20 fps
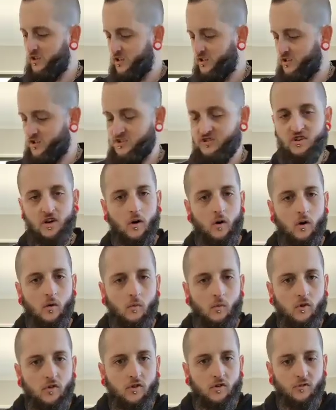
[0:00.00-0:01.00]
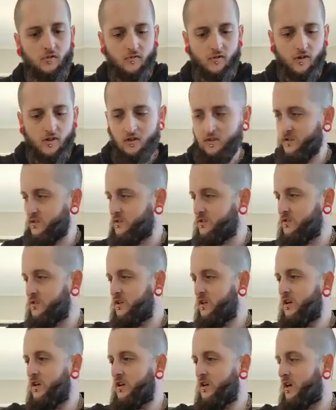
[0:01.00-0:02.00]
Really just go on what you feel
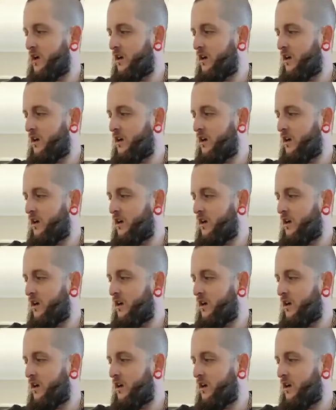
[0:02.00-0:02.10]
is